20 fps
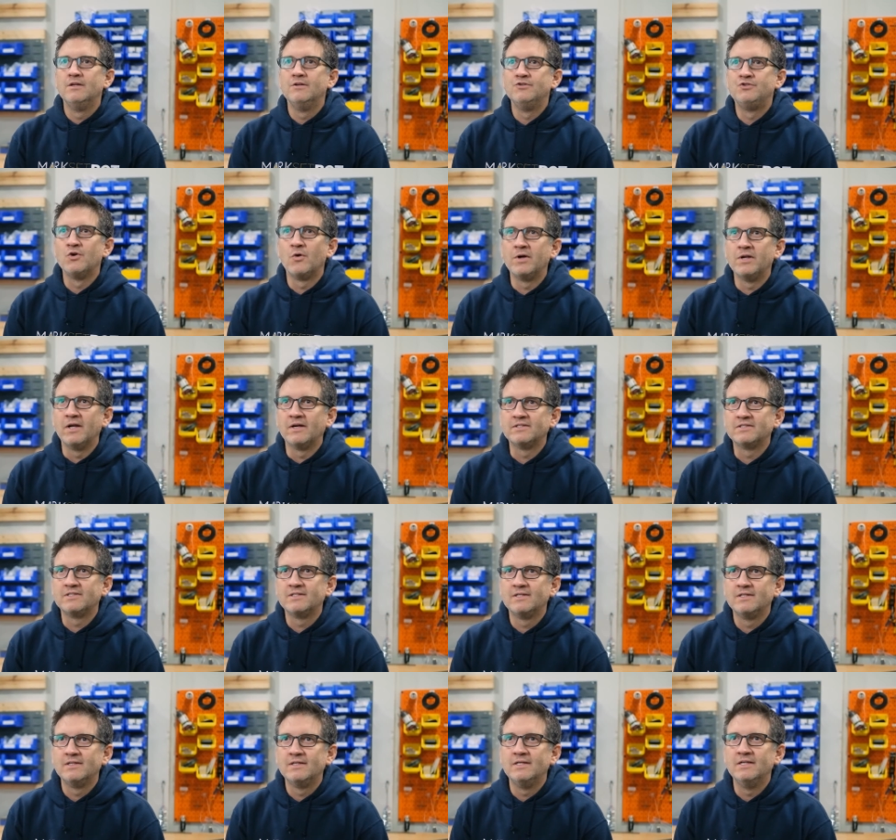Join us
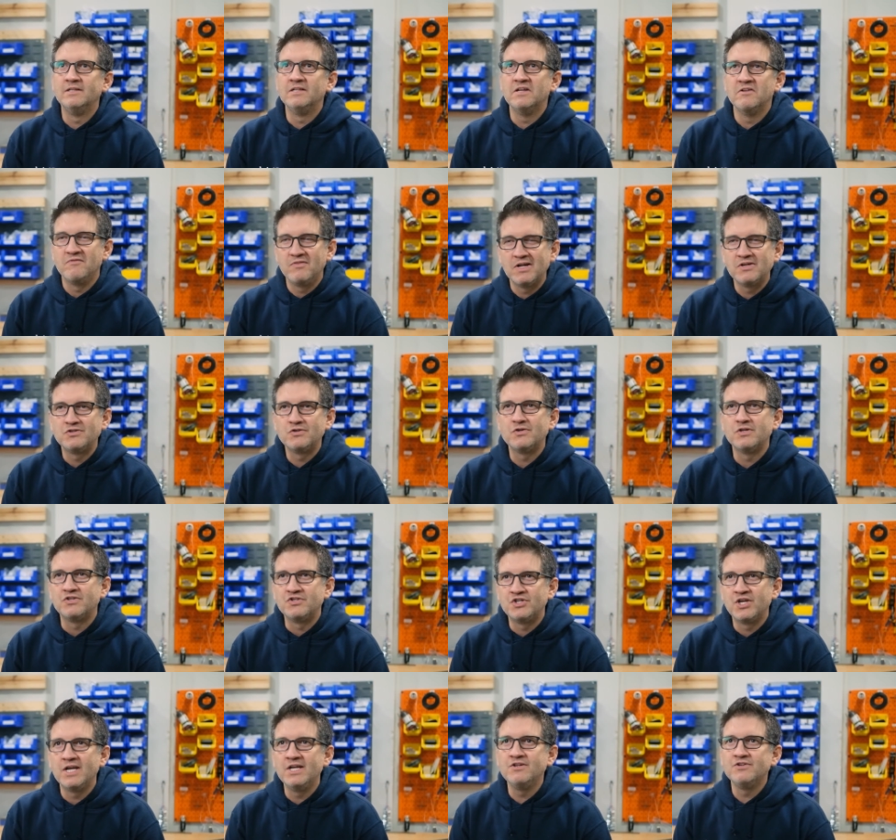in the adventure to
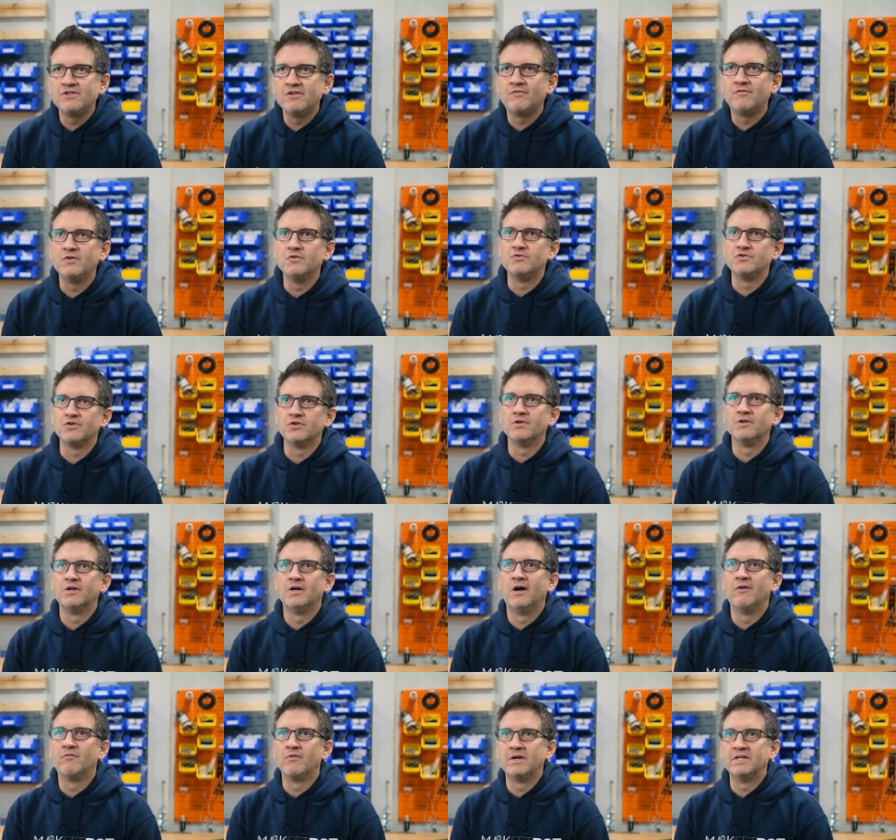change the future
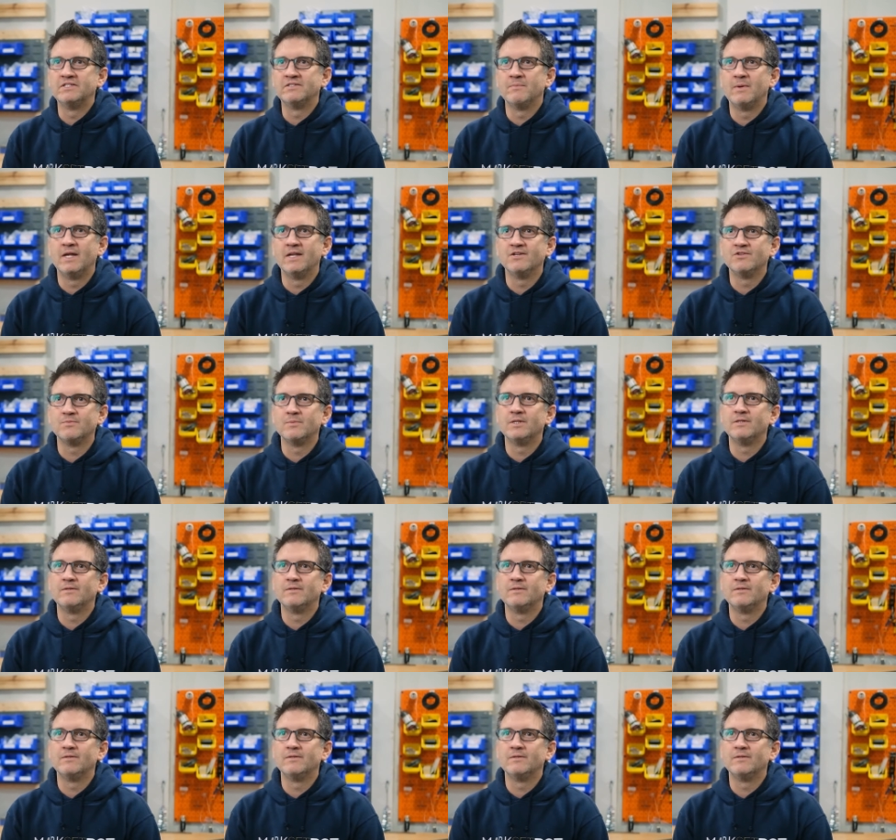of race management.